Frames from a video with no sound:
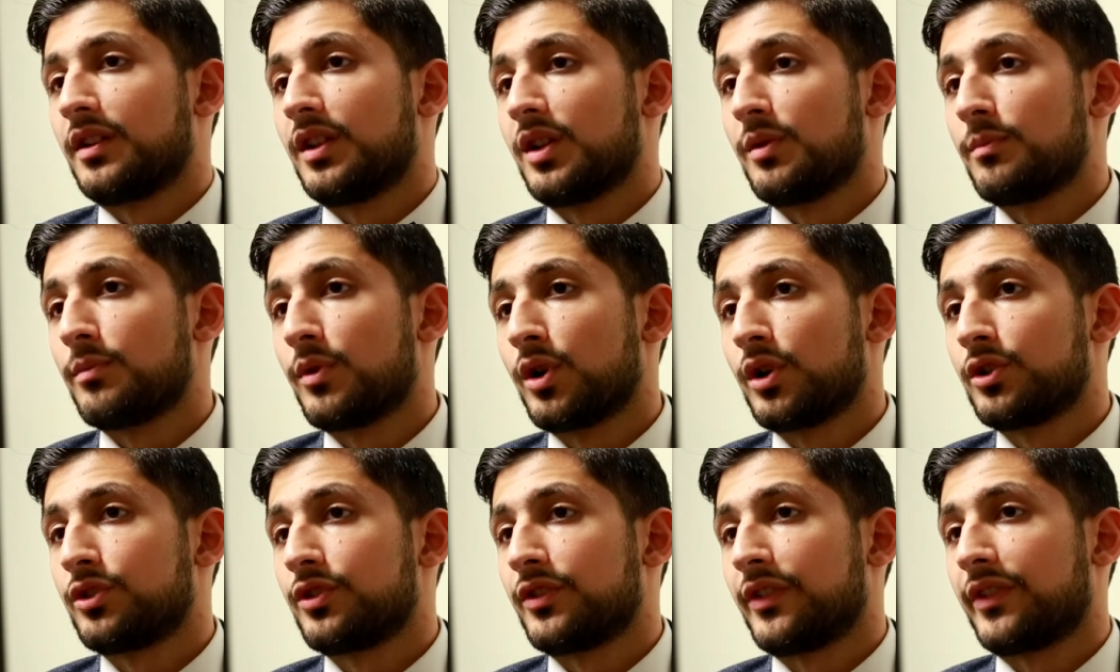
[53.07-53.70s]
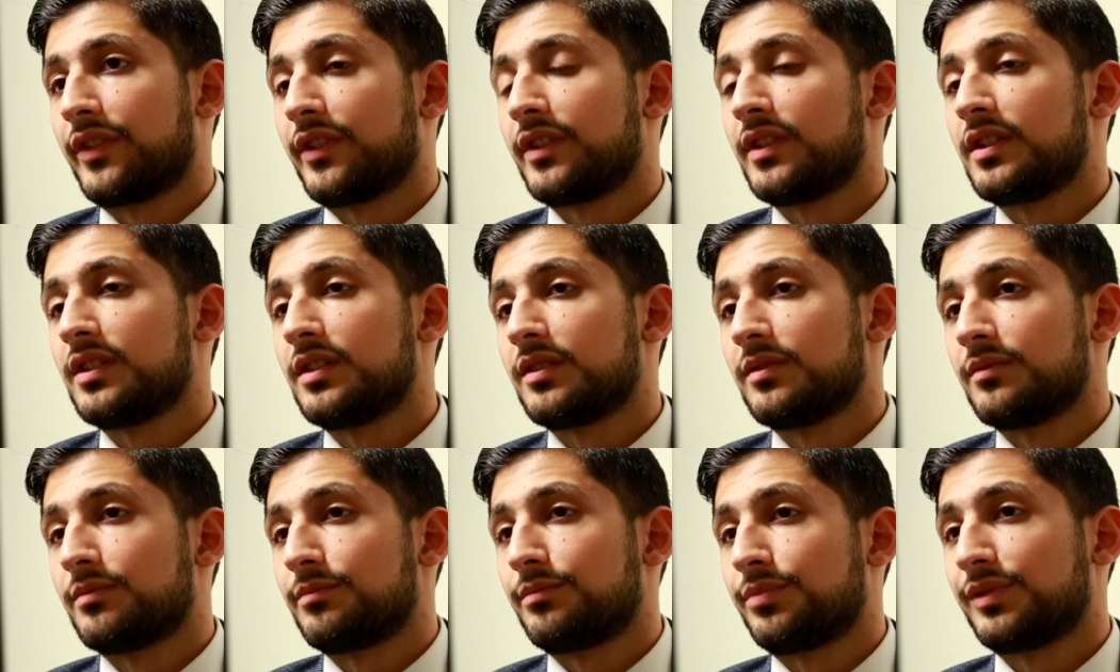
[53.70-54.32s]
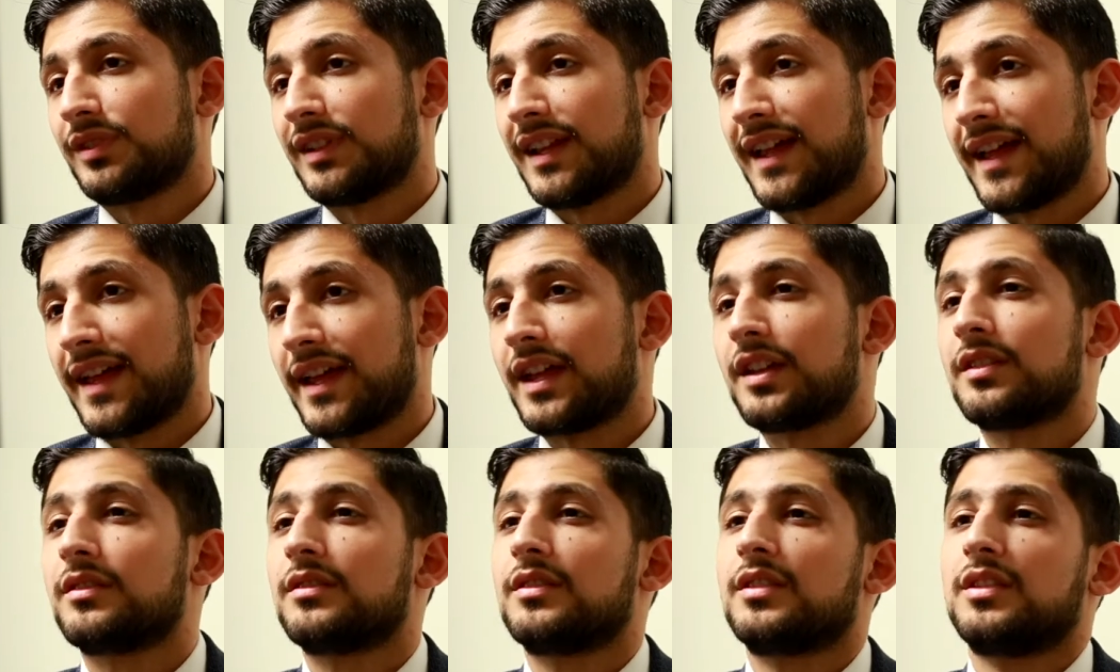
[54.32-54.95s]
emergency
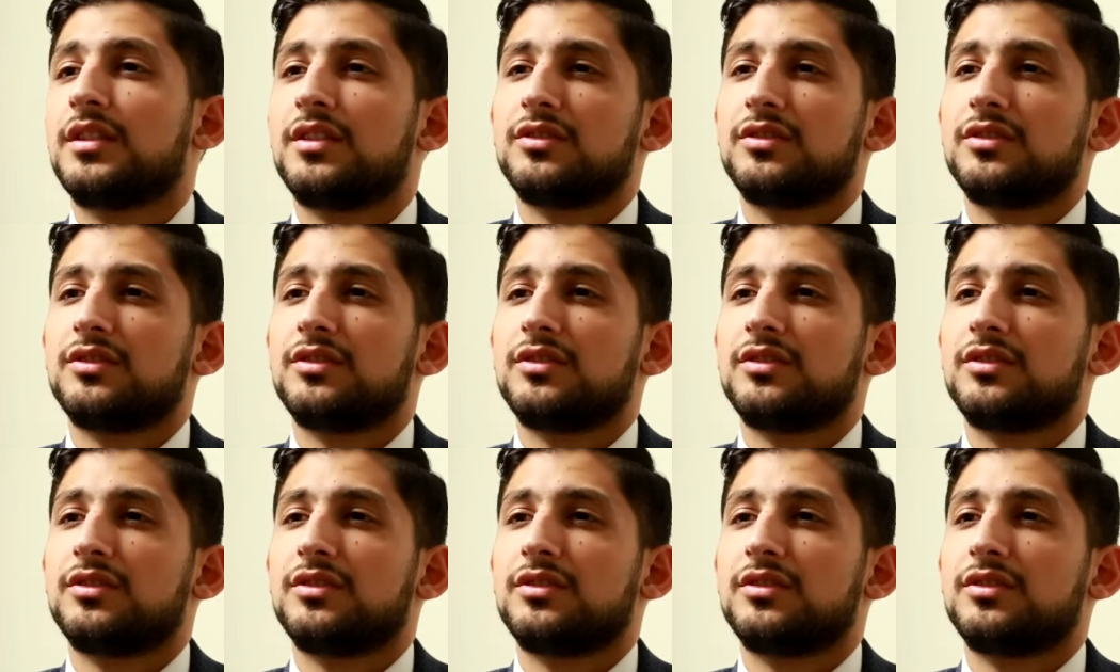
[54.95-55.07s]
plan